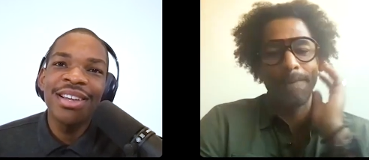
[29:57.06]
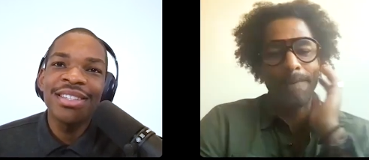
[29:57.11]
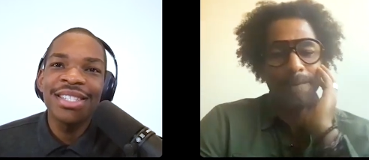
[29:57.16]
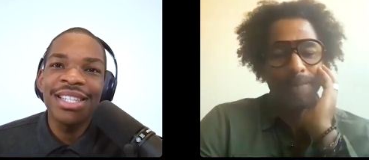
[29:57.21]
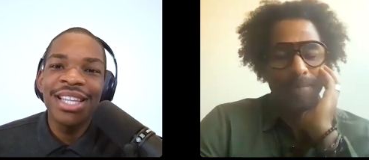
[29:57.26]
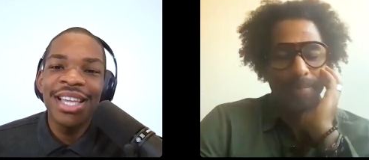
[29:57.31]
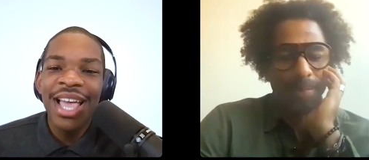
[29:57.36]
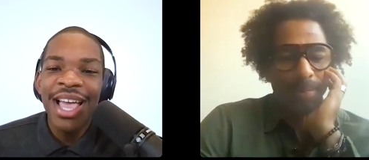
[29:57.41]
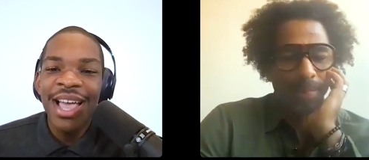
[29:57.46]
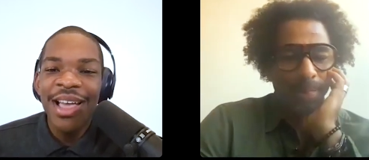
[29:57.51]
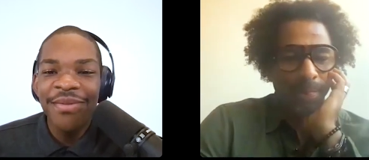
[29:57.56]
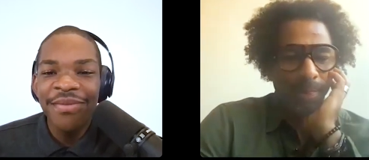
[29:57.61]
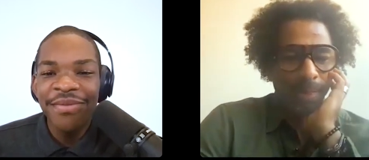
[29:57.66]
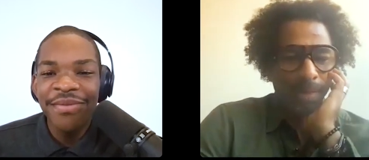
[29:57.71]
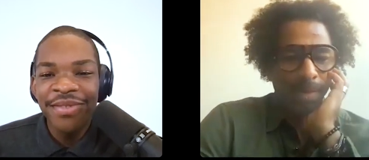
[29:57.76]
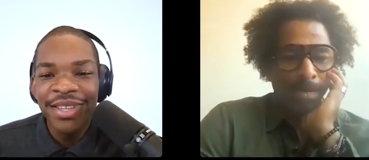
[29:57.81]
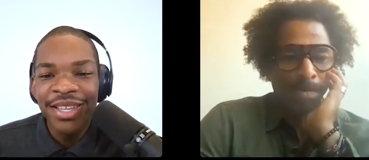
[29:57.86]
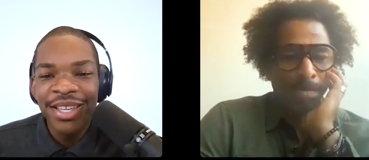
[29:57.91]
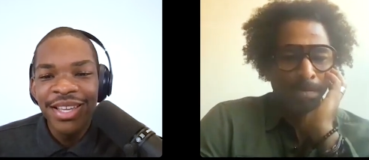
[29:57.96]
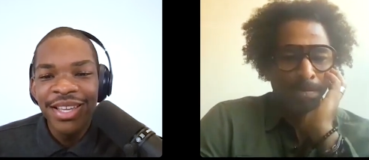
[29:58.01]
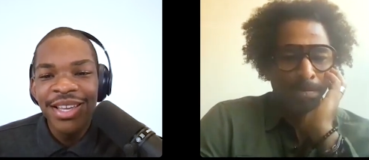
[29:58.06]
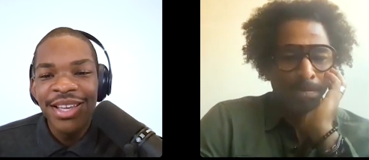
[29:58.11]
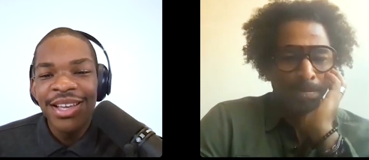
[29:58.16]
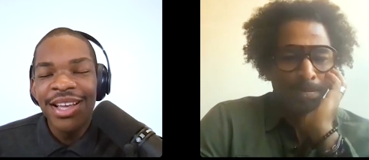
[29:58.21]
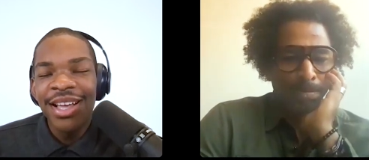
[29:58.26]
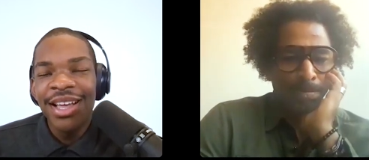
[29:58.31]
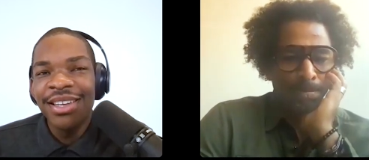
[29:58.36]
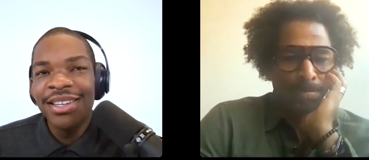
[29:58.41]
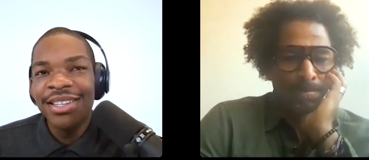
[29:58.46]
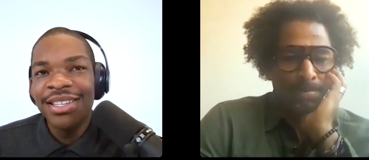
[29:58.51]
Speaker 1: us to have
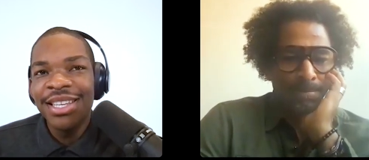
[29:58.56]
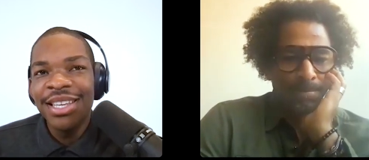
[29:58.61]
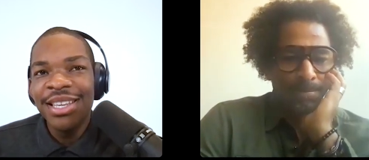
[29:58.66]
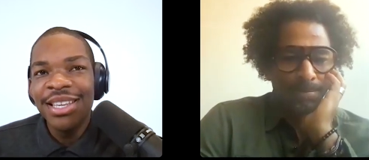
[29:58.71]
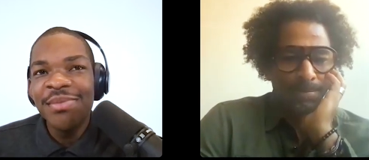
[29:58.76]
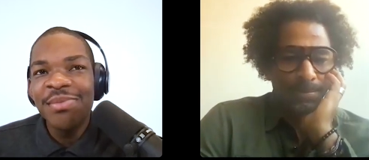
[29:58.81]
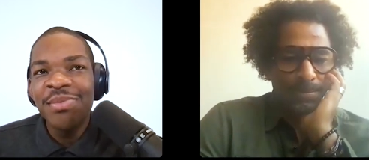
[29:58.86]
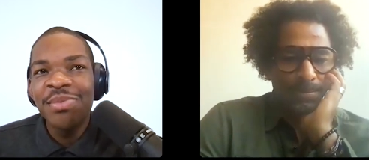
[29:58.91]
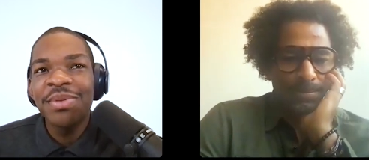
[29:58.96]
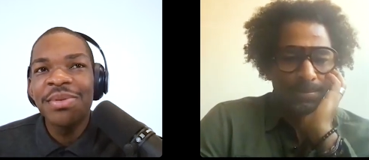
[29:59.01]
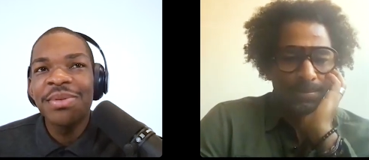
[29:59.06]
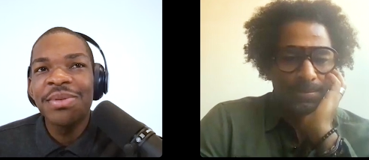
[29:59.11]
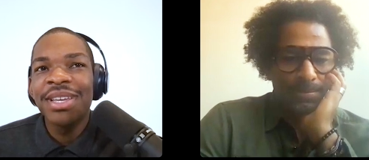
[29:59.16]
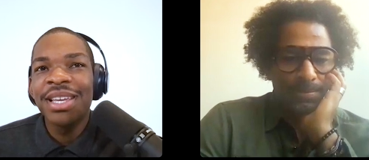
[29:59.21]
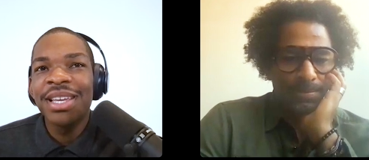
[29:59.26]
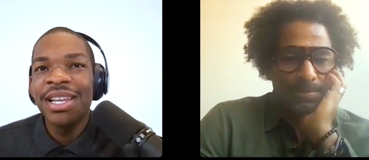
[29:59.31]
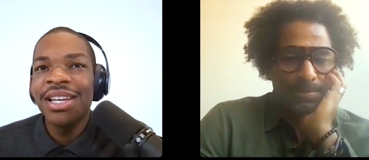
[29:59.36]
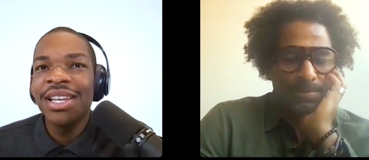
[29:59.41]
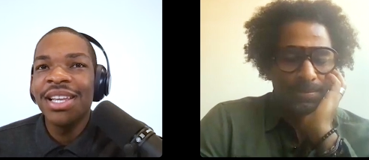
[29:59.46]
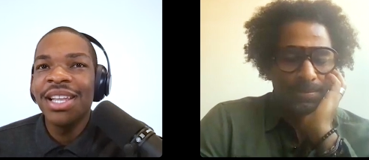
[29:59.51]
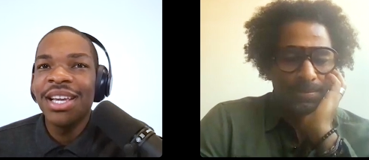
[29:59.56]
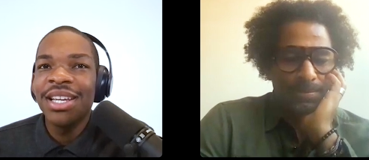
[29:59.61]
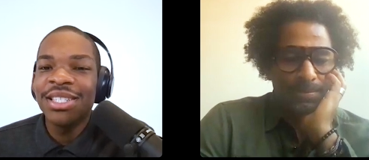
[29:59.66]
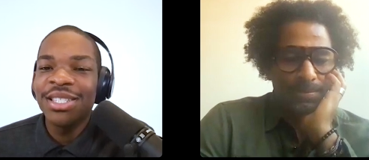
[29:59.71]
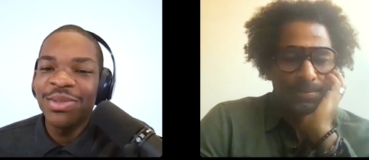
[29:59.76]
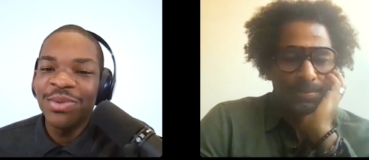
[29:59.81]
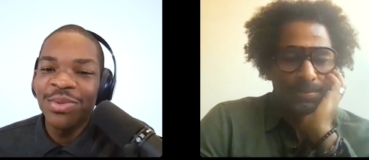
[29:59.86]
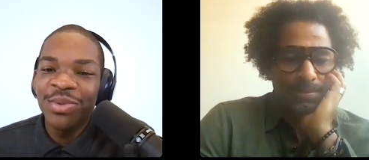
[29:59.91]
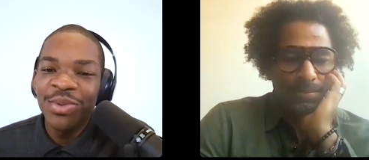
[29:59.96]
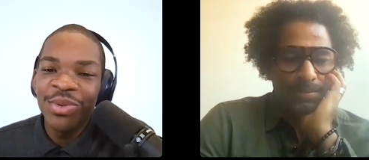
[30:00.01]
a deep
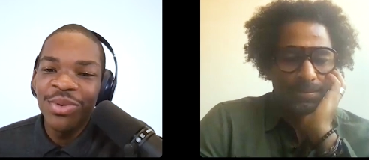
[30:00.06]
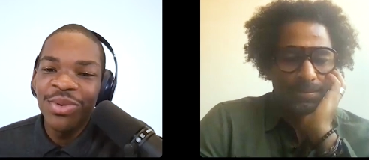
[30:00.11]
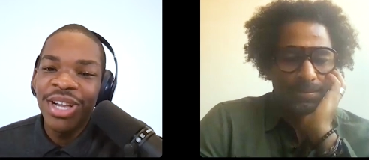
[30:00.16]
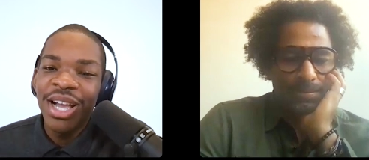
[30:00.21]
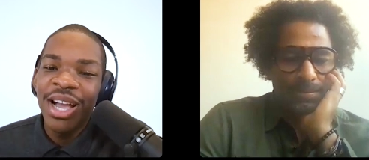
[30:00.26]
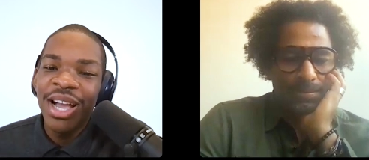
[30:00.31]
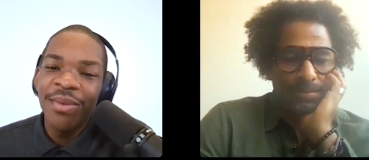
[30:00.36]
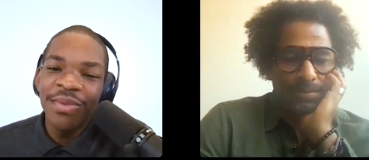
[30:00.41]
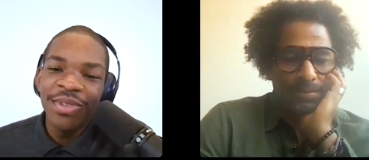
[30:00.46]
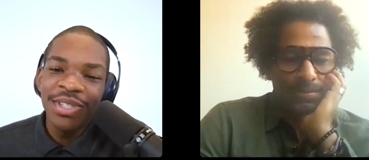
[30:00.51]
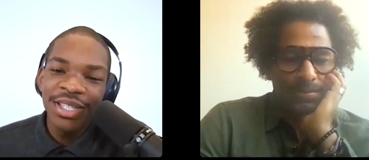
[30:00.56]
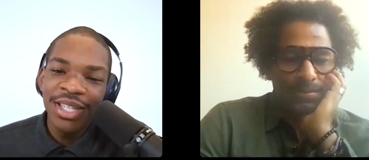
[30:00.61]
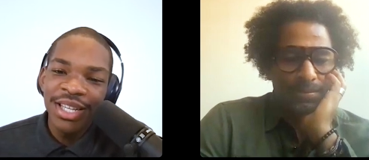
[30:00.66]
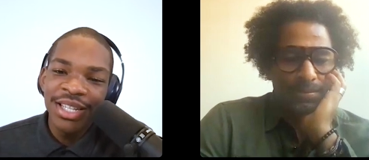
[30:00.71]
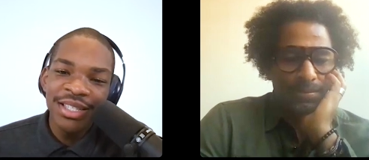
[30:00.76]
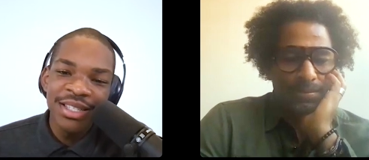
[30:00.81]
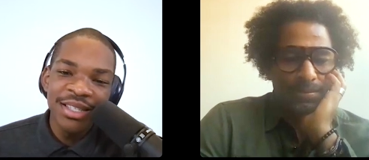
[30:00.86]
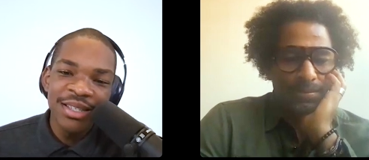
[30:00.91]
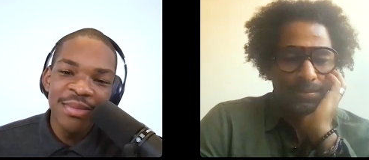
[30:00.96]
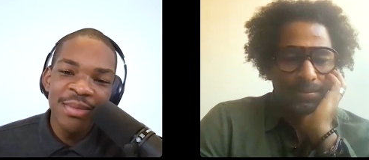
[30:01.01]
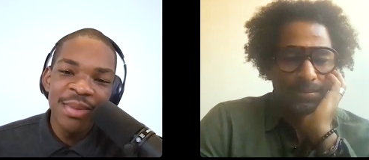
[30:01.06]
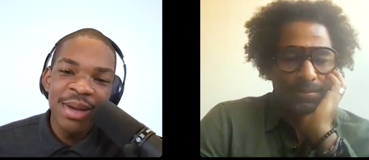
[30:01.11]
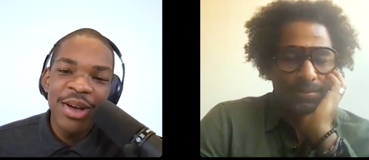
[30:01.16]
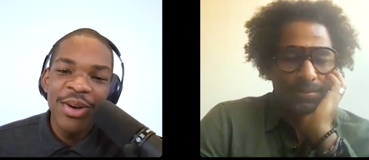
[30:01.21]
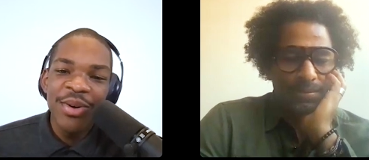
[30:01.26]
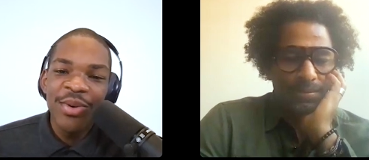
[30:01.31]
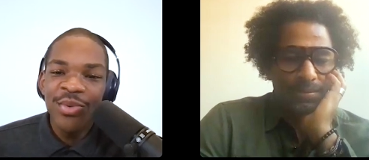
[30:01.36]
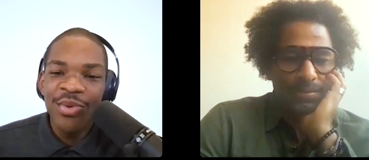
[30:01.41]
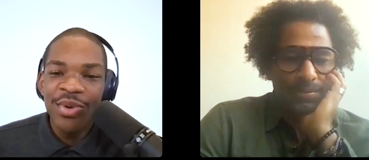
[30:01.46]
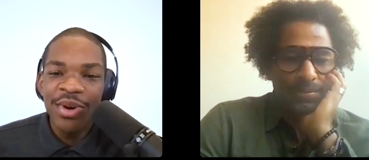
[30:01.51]
intellectual conversation
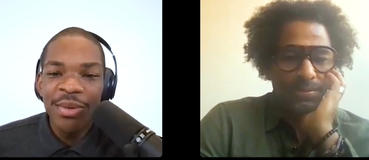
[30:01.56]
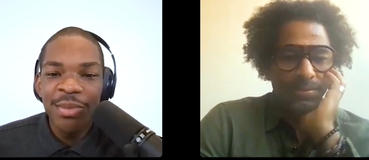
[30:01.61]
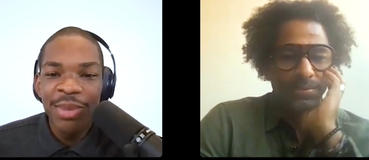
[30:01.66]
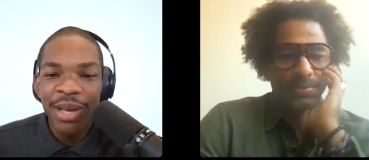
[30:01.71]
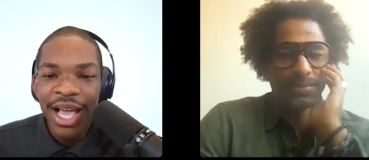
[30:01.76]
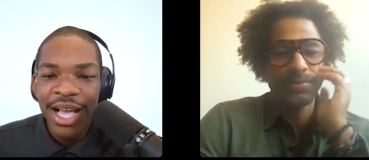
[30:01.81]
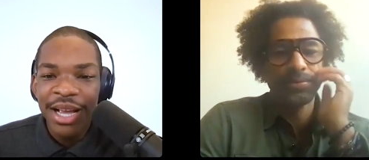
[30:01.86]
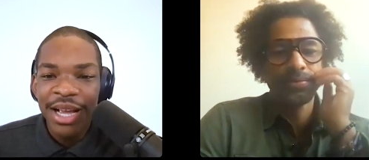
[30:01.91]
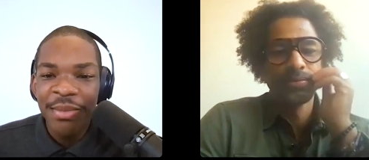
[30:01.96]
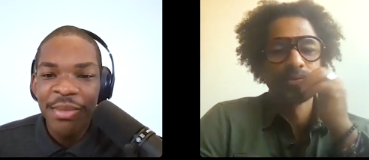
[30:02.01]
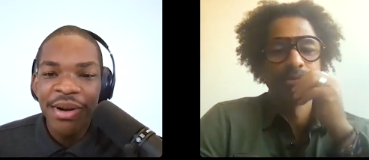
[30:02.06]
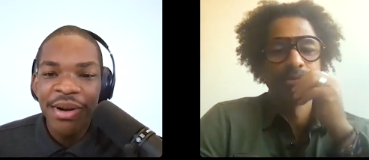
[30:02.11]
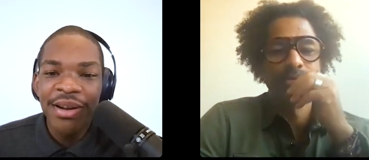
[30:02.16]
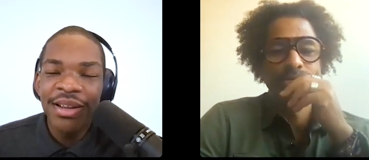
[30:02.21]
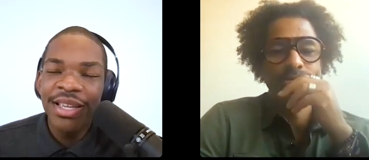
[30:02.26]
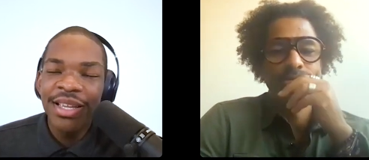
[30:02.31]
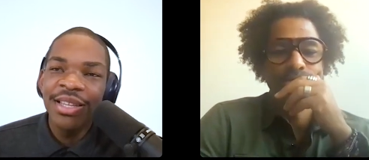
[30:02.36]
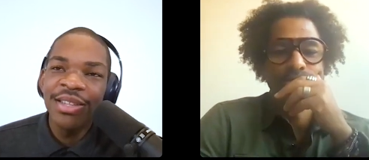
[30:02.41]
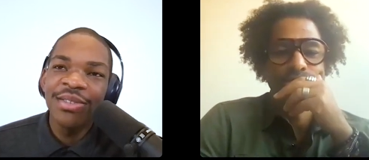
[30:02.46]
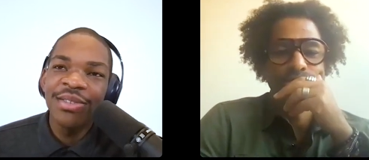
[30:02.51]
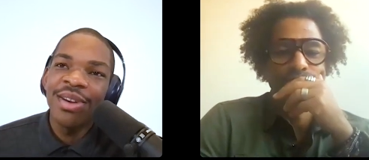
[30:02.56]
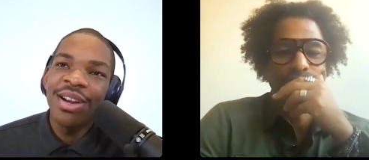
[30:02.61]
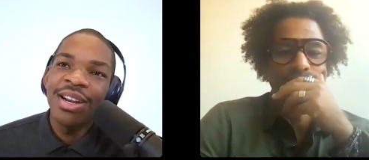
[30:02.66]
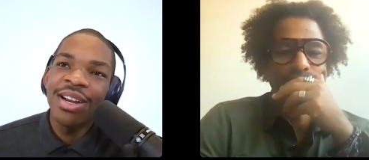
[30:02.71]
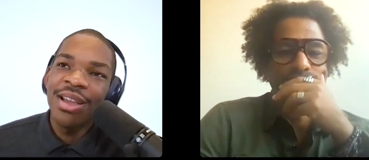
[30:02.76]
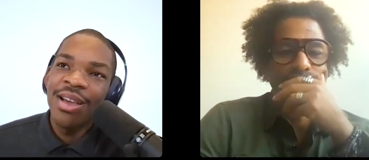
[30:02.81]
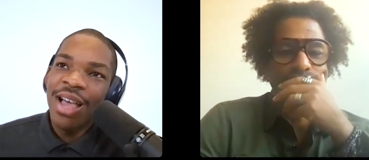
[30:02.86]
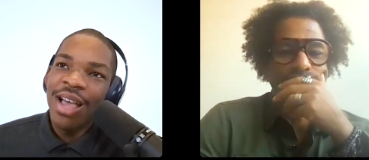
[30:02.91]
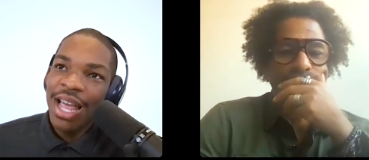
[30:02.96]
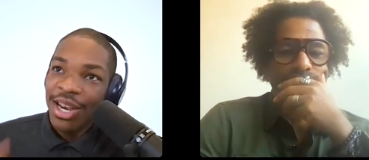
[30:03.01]
about where Black America is
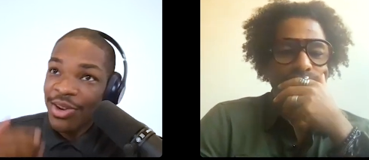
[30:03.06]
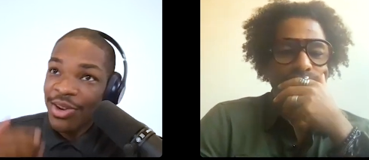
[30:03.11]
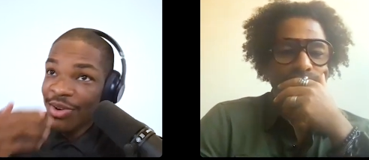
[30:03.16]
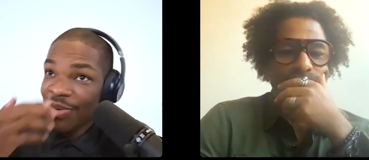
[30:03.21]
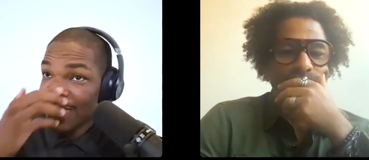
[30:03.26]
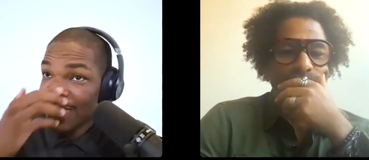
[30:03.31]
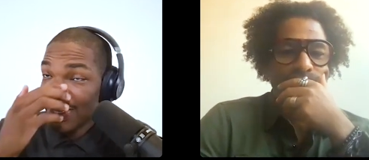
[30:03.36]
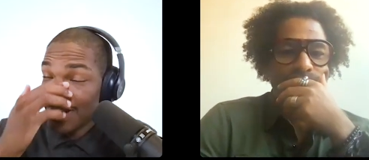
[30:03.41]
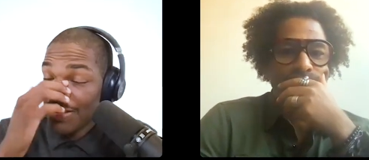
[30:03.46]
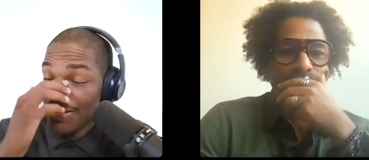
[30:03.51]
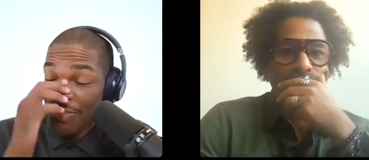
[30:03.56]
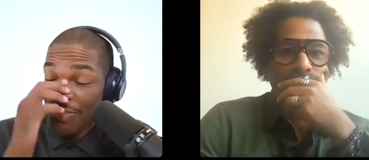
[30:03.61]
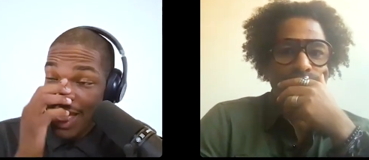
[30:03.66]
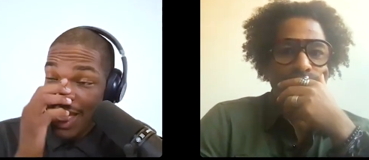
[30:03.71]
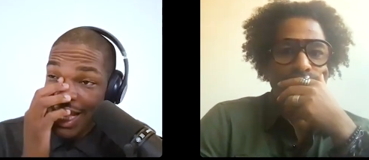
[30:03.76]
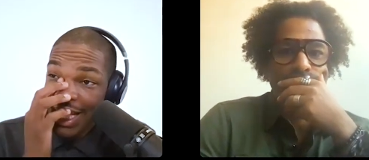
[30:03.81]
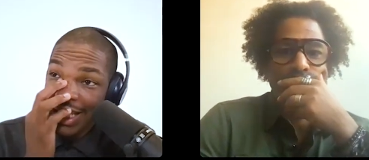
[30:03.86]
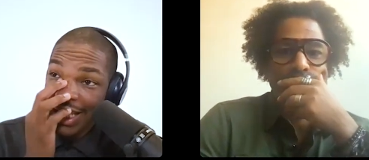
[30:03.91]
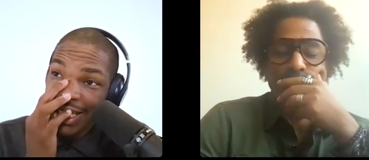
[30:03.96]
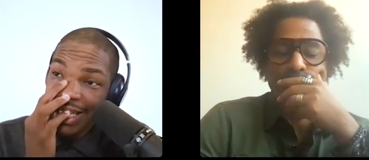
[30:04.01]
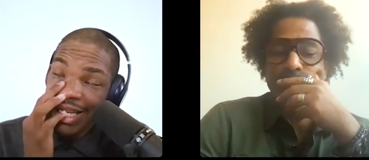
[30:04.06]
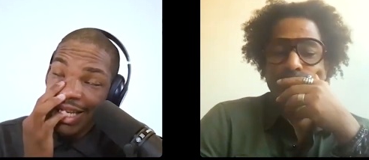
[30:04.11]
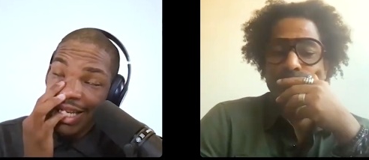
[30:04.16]
right now? I know um, back in the